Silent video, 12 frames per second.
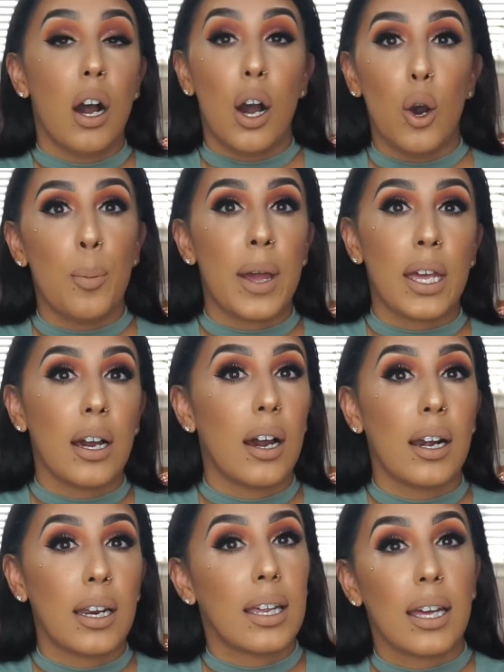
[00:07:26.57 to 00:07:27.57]
oh my
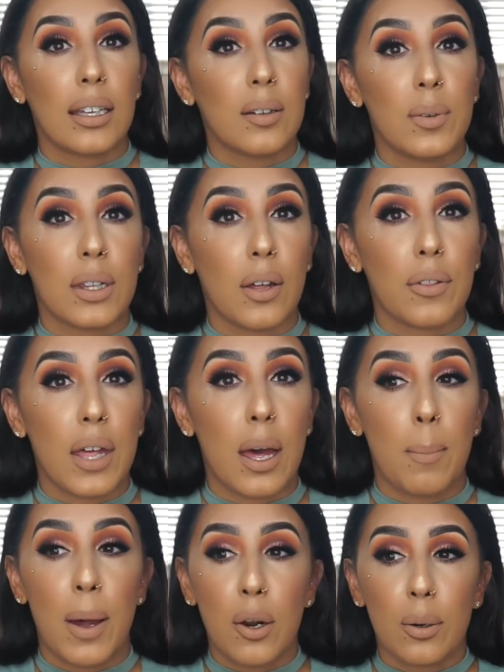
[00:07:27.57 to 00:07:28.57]
god, I can't live without
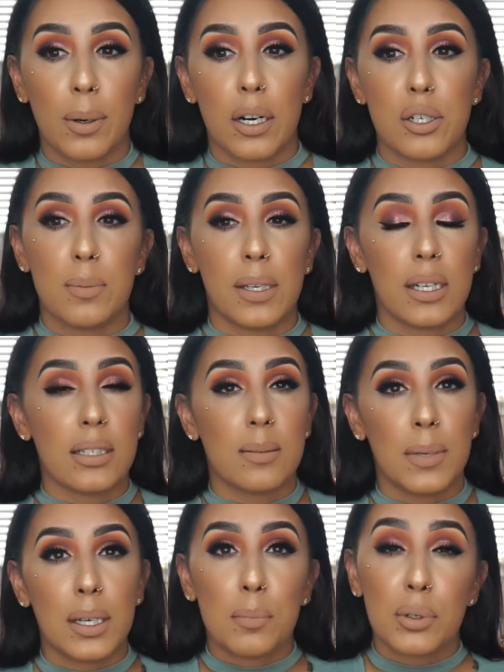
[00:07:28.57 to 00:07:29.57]
that powder brush because
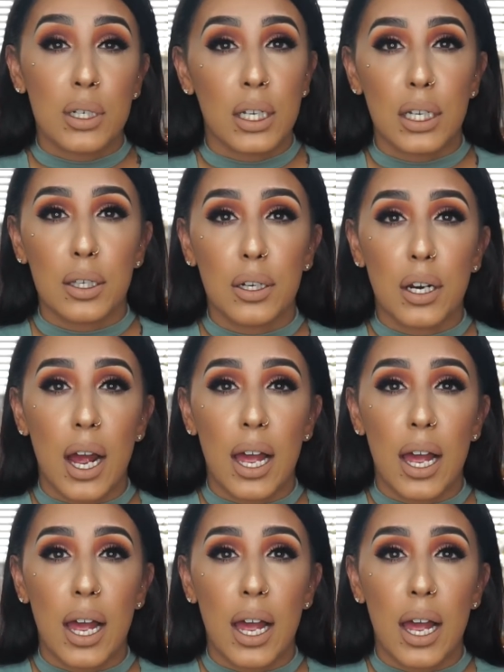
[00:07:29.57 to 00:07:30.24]
me in particular,